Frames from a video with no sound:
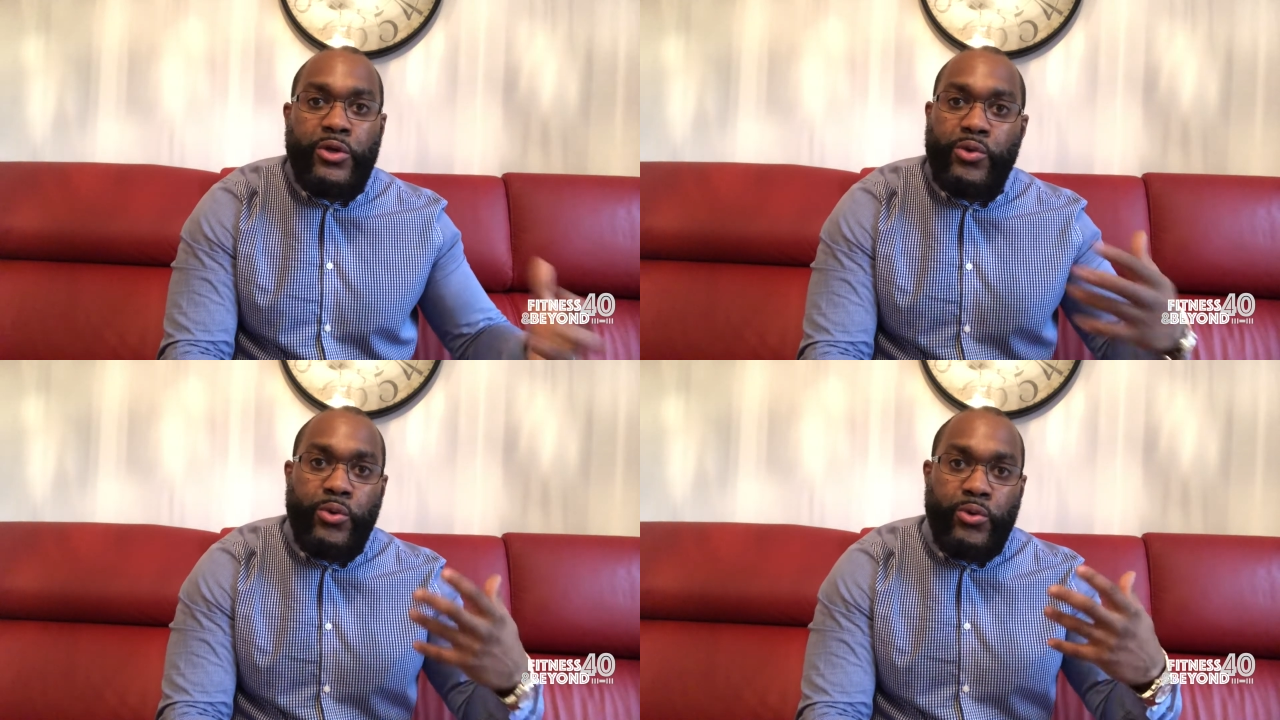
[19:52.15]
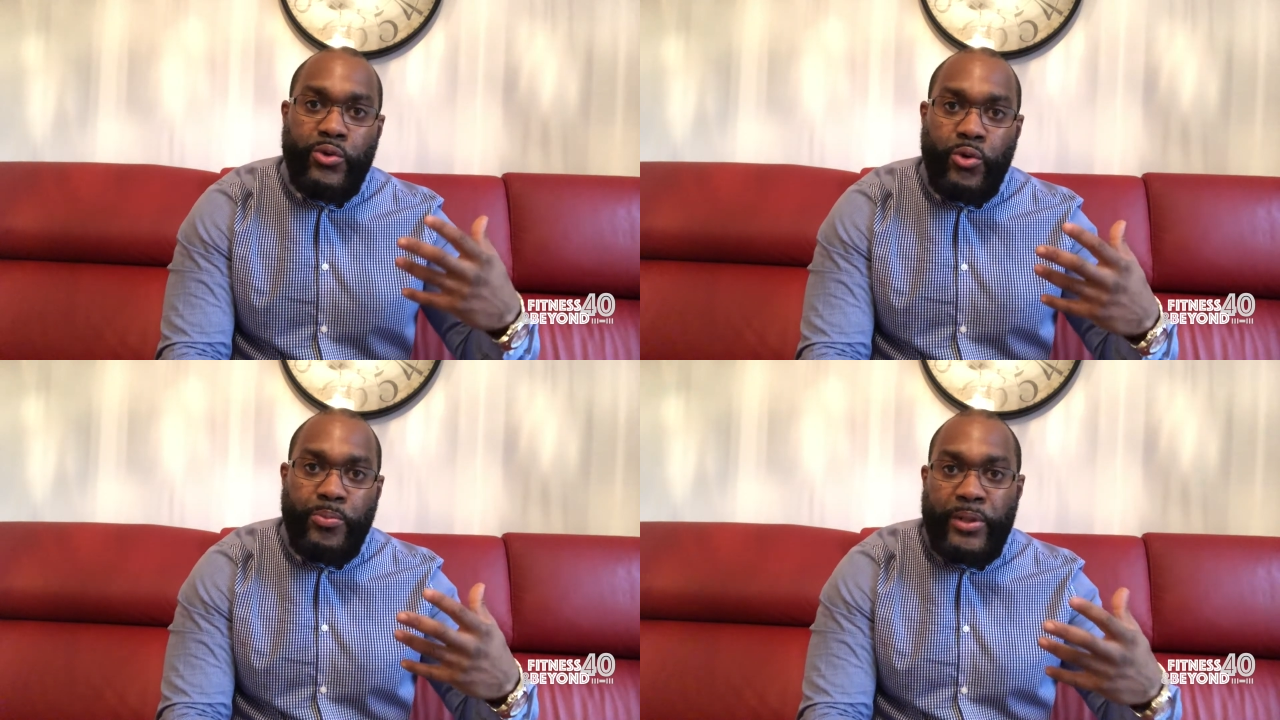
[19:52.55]

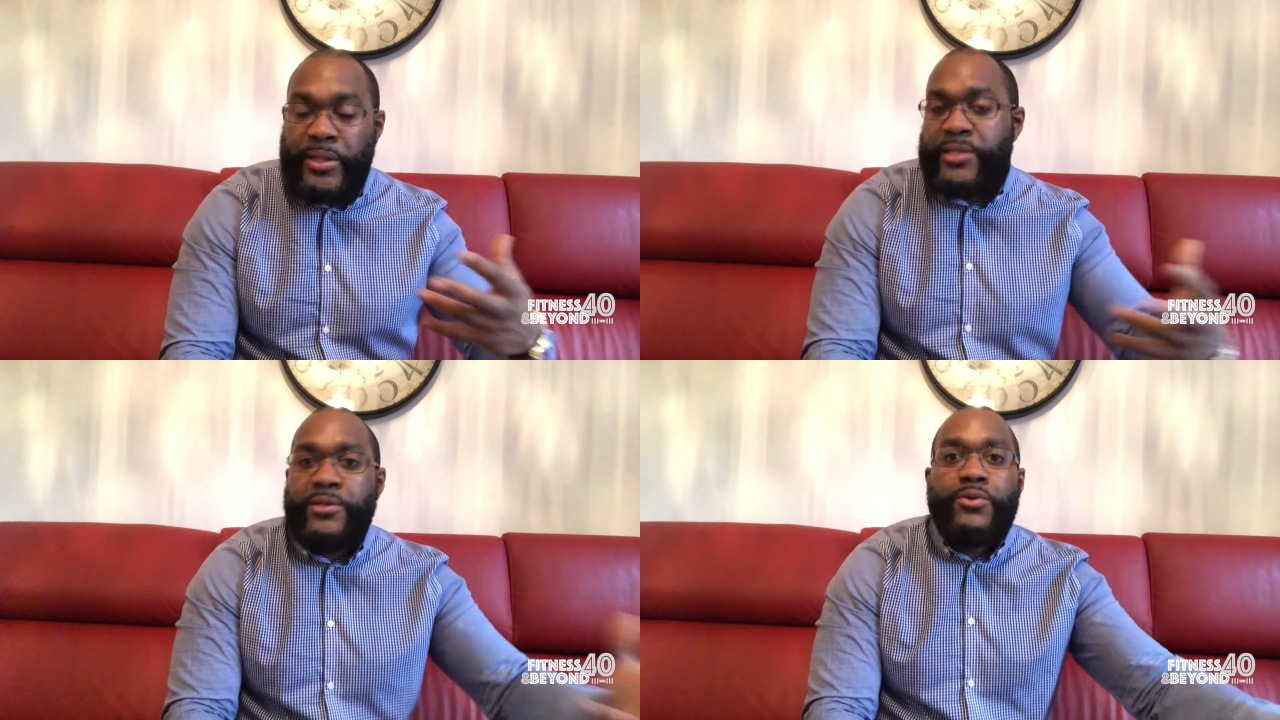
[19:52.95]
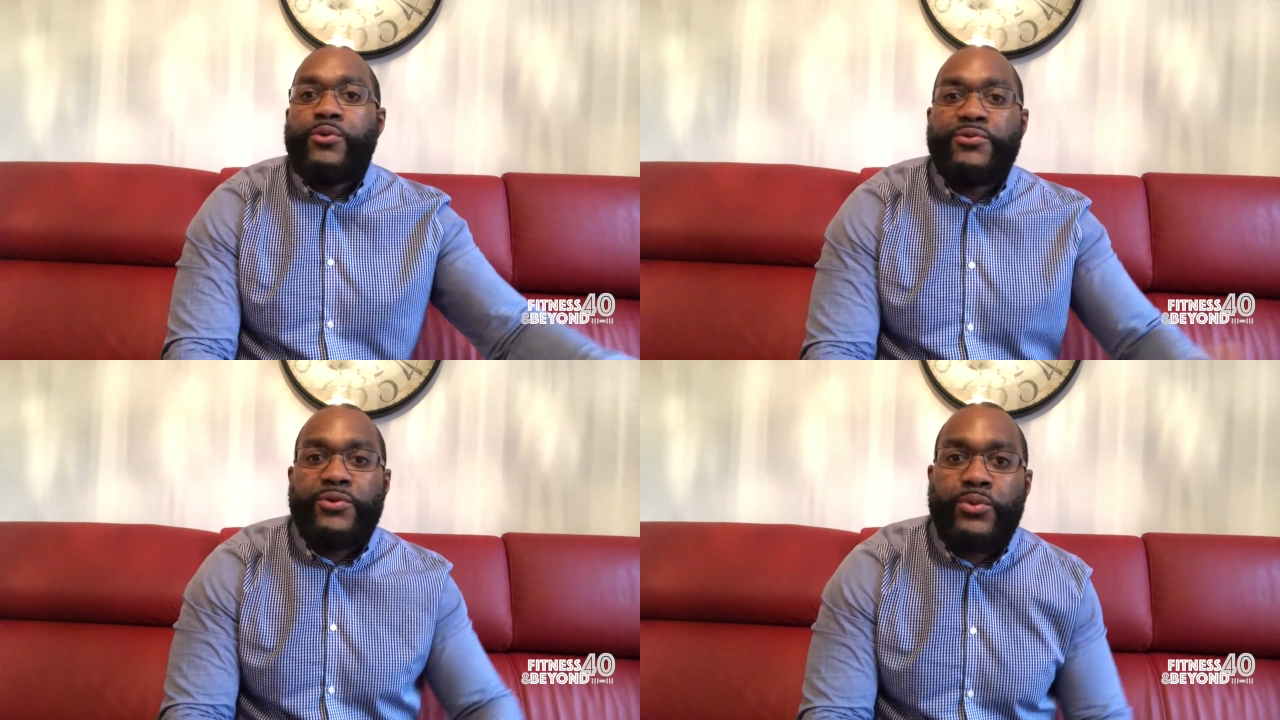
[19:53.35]
your
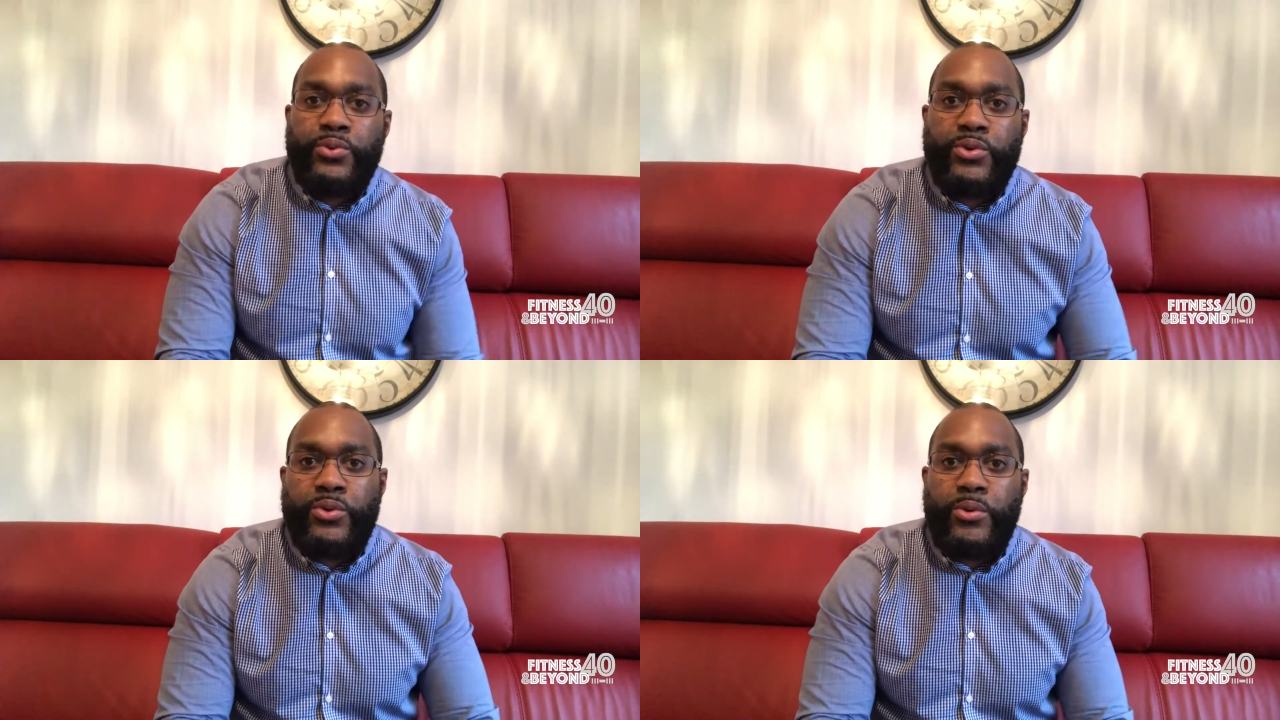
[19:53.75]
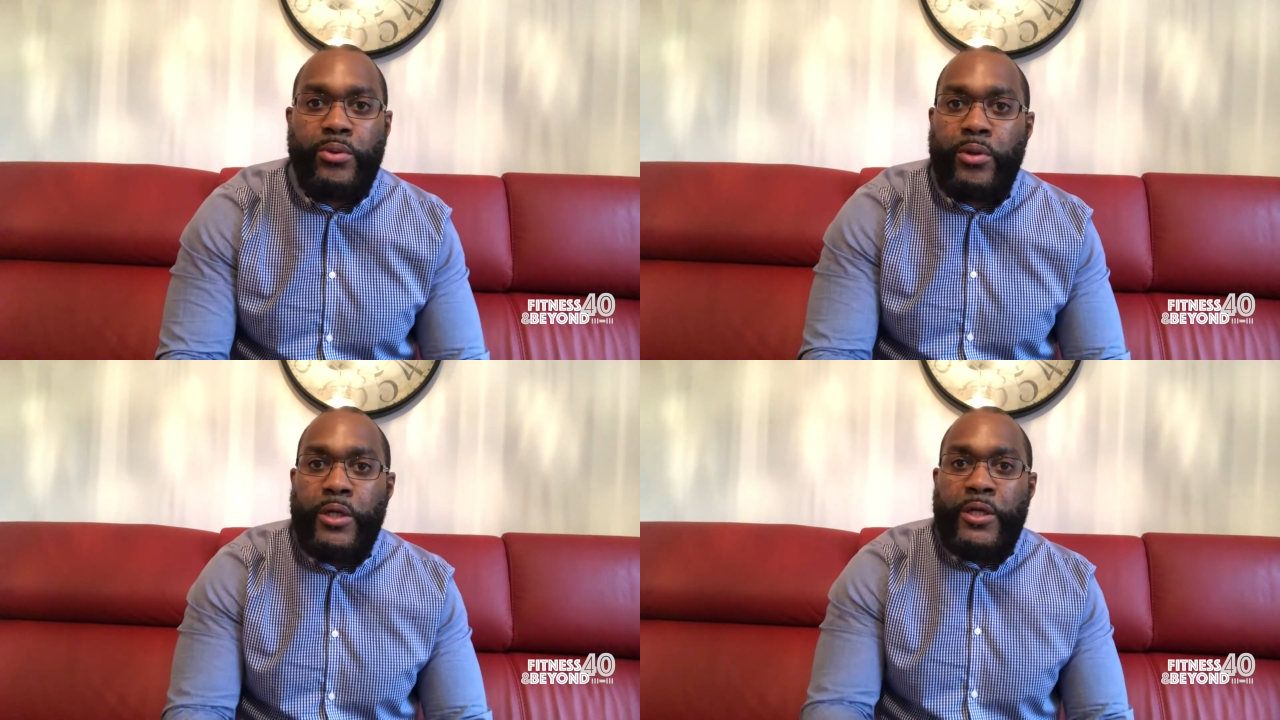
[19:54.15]
political views,
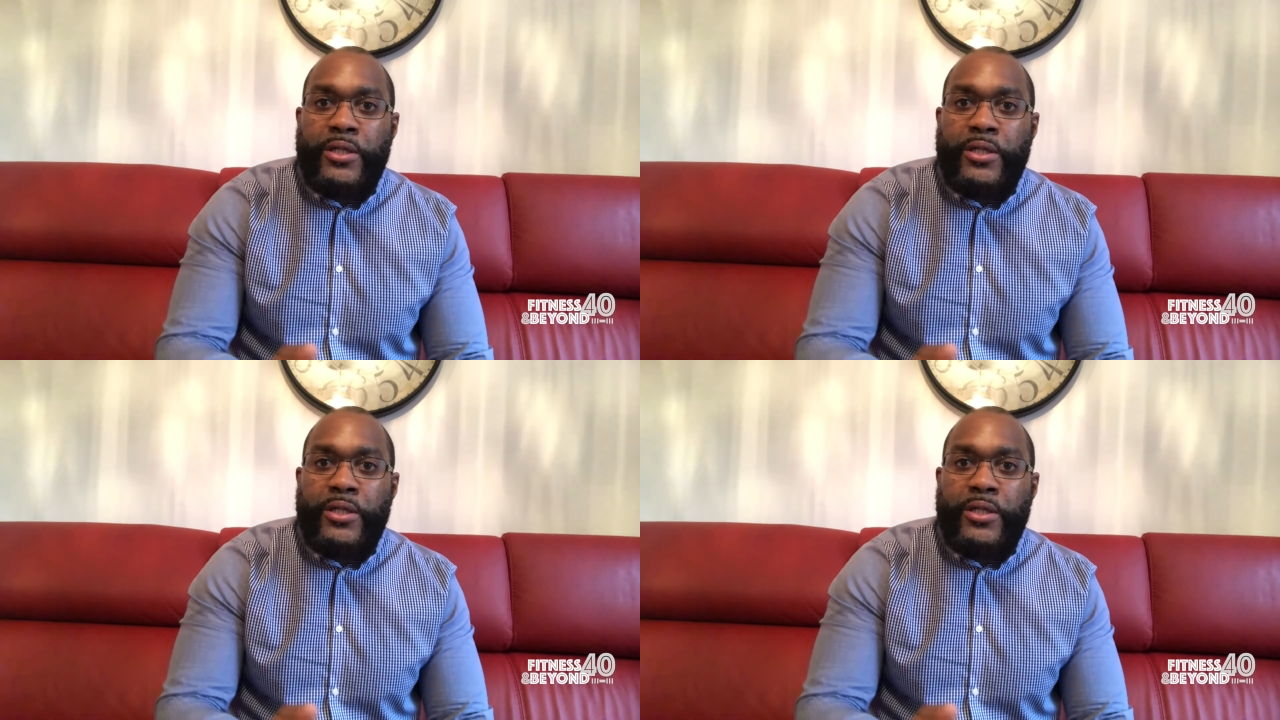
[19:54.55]
or,